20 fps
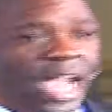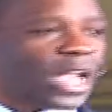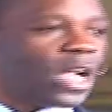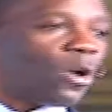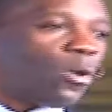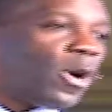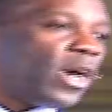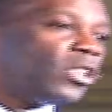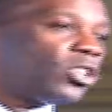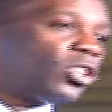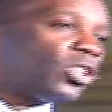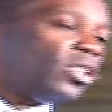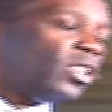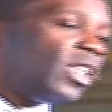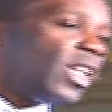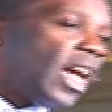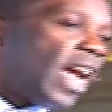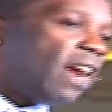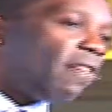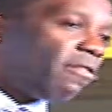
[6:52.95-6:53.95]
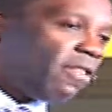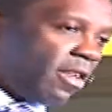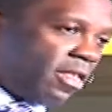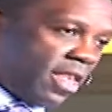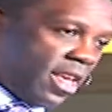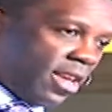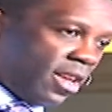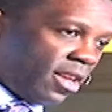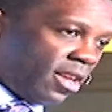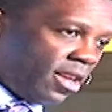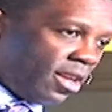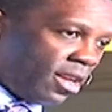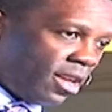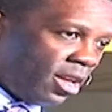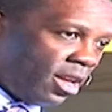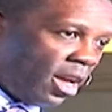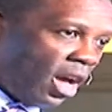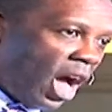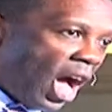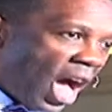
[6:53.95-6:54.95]
questioned everything.
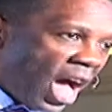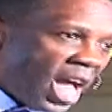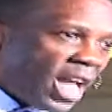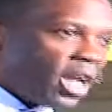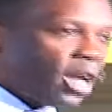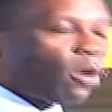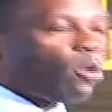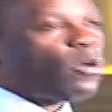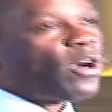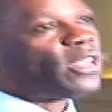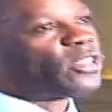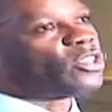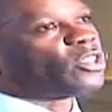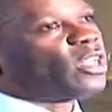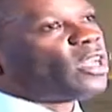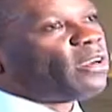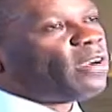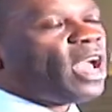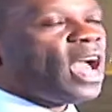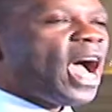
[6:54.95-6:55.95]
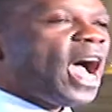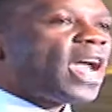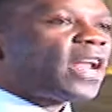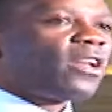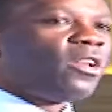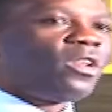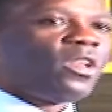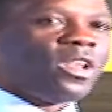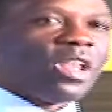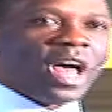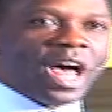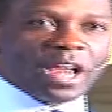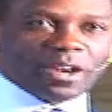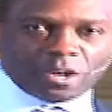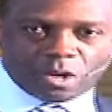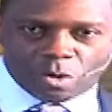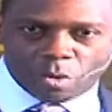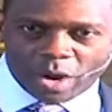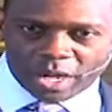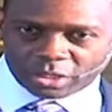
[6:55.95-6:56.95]
I had a lot
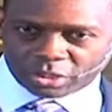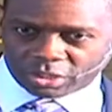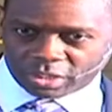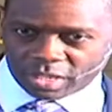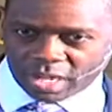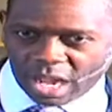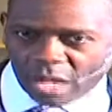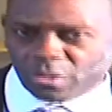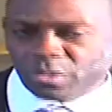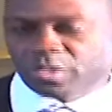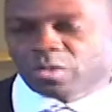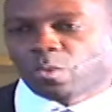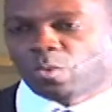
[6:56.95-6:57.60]
of questions. I was the